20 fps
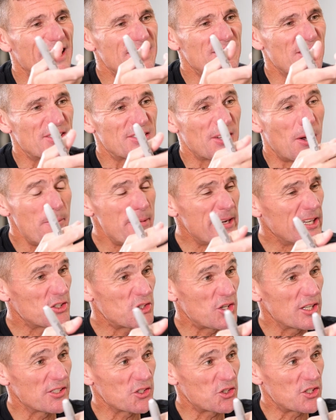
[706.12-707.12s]
as I said, I mean,
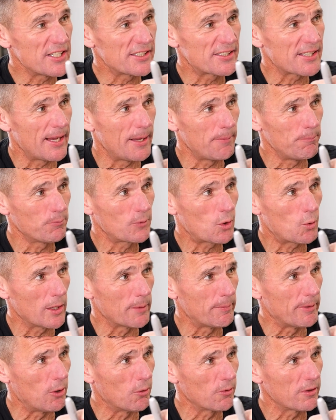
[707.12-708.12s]
she's
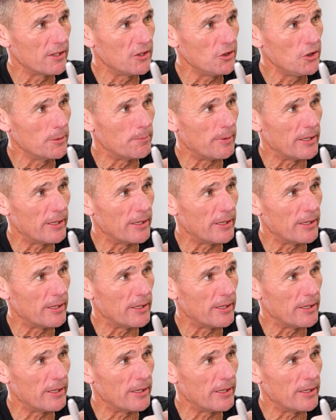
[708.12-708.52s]
quite a bit older than you,